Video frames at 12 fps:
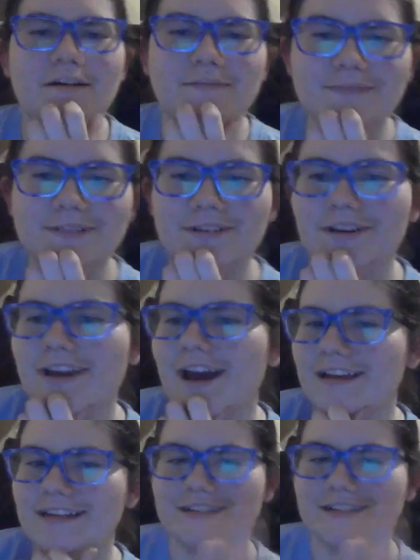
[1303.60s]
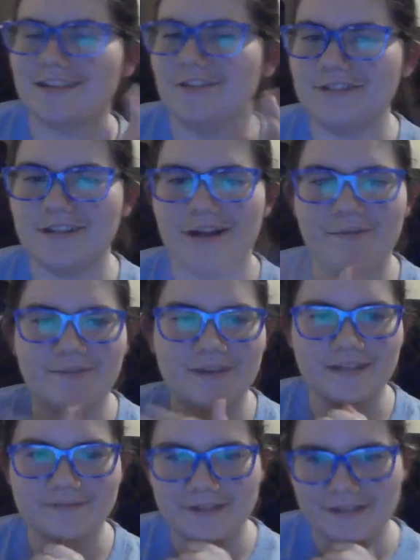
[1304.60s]
So yeah, he just goes along with the
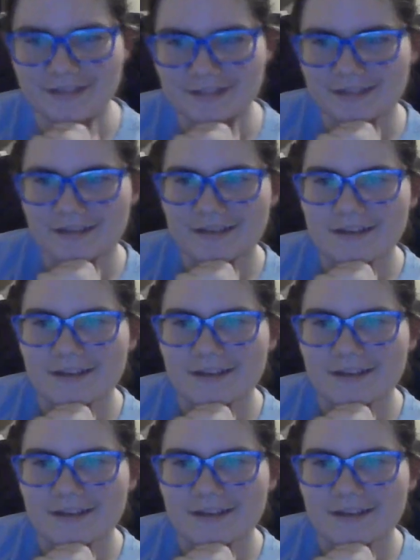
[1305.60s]
X-Men, does a